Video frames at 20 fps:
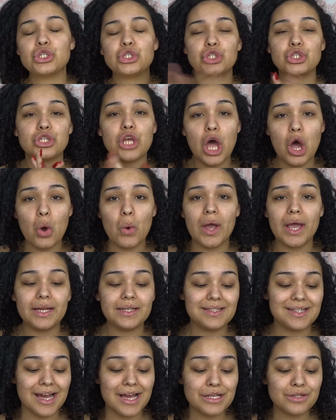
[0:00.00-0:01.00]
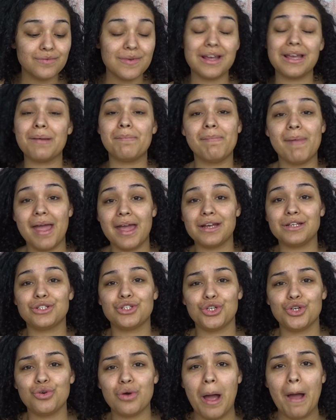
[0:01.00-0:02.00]
So it does recommend
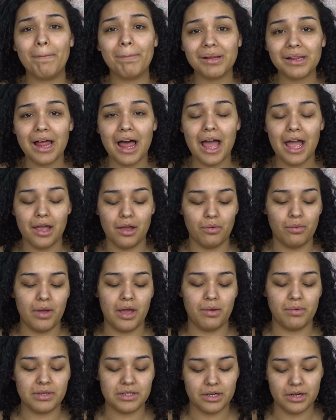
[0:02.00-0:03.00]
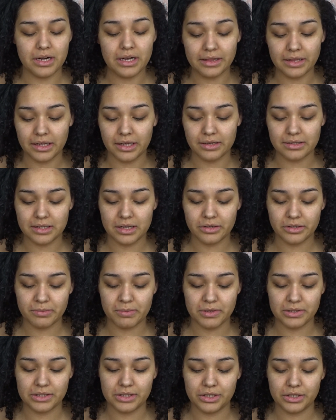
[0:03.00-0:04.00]
to apply, wait, was there anything else I was
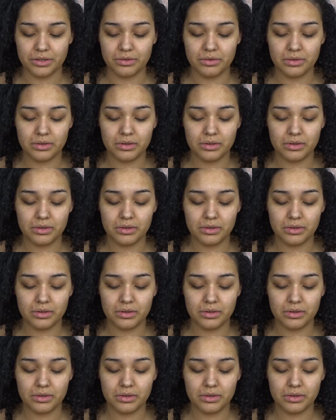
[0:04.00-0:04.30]
supposed to do?